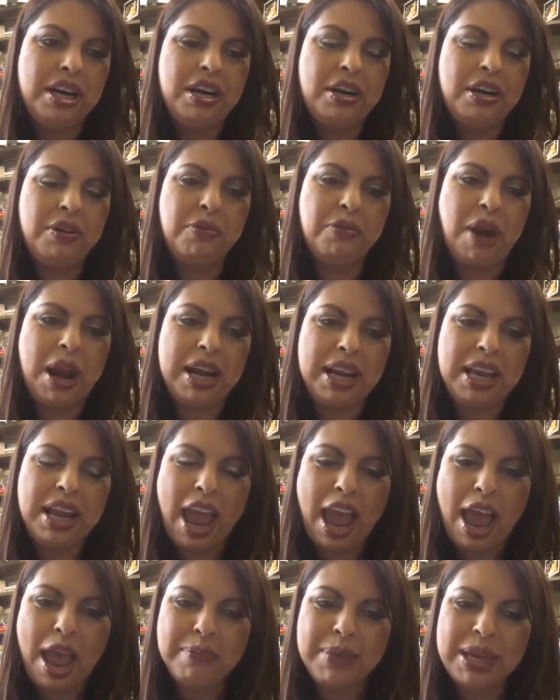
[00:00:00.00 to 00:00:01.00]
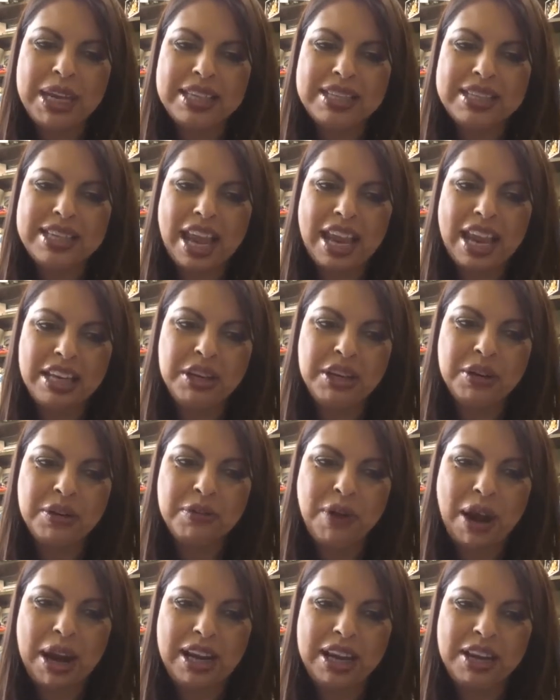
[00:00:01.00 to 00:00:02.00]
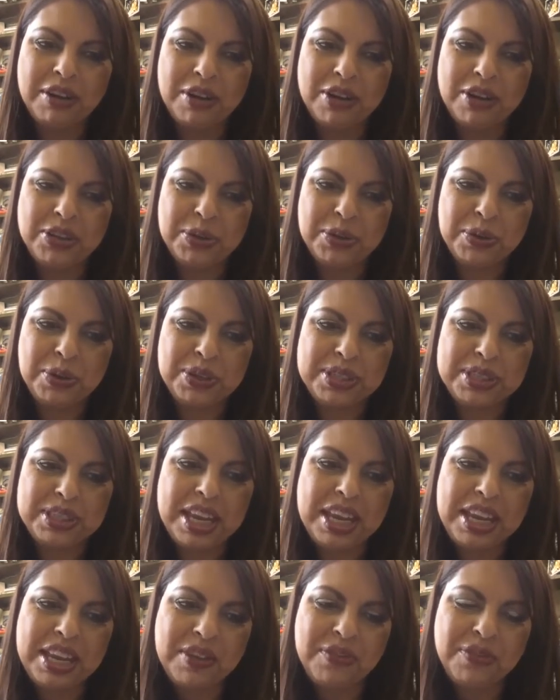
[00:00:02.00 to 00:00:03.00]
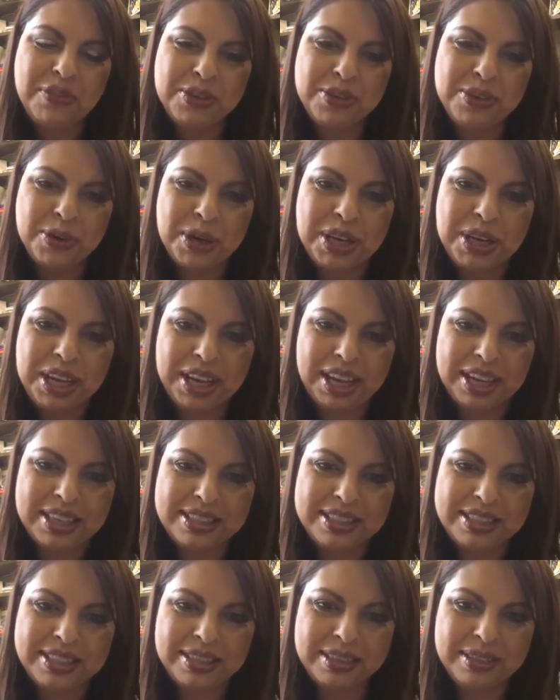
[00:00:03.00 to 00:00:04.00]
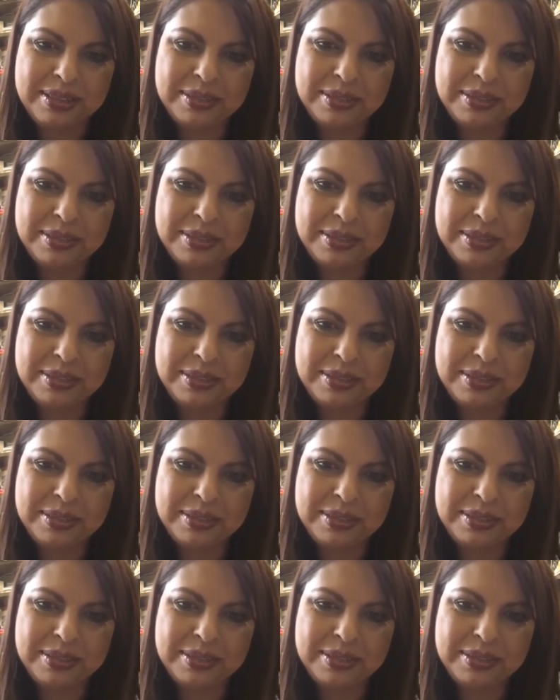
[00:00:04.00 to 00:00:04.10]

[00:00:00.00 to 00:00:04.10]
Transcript: writing habits and your writing rituals. Thank you for joining us.